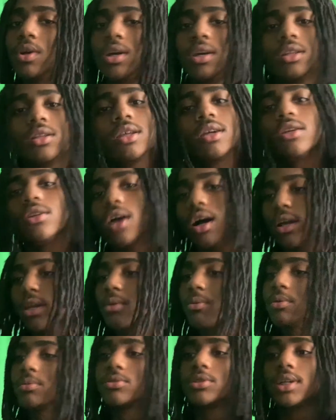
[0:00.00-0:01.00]
Nigga, y'all get
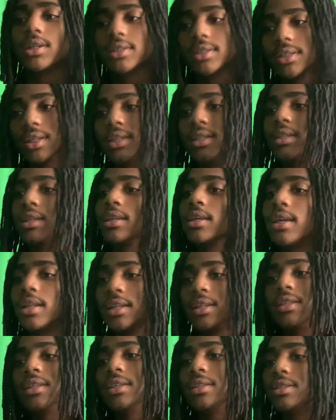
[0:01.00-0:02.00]
what I'm trying to say. The
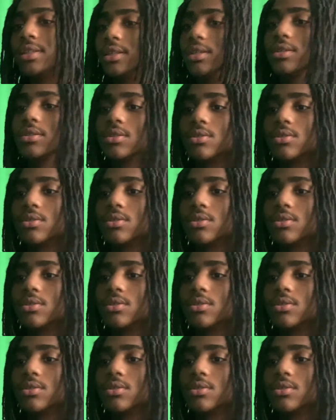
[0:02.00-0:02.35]
hidden details,